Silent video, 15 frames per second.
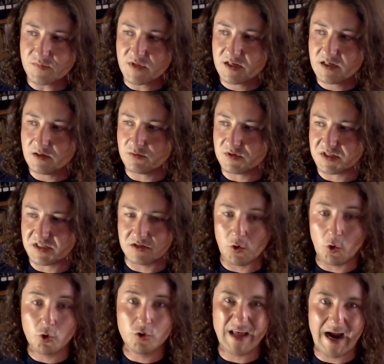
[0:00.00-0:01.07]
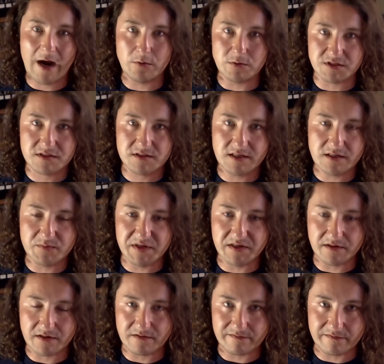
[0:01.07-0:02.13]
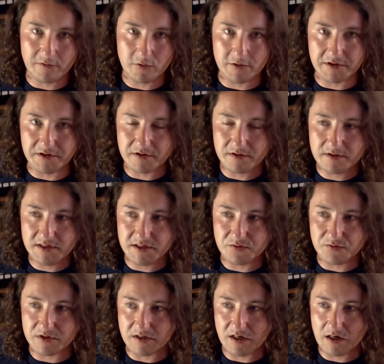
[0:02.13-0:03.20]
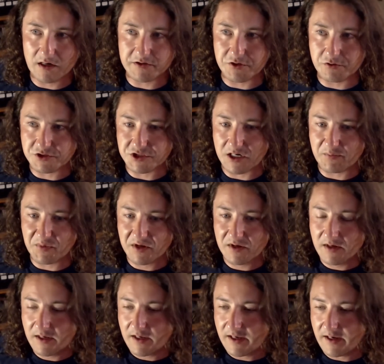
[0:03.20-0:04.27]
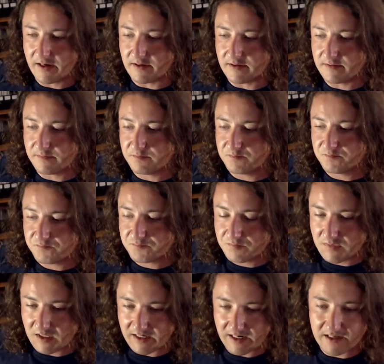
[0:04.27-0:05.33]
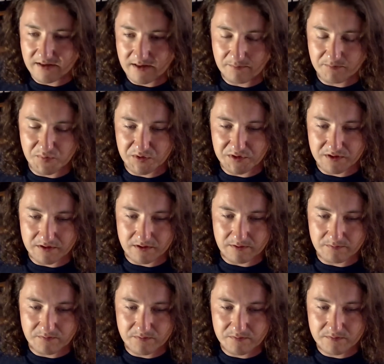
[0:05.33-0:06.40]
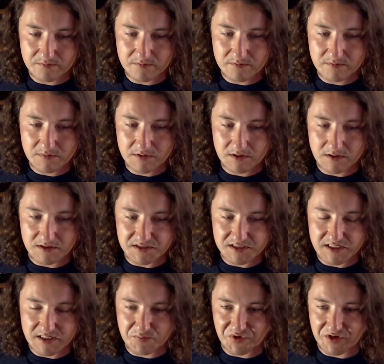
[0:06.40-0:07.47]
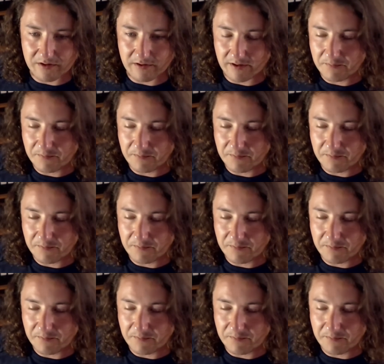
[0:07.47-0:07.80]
it was an old house that had been converted into an audio shop, and I had them put the CD player in.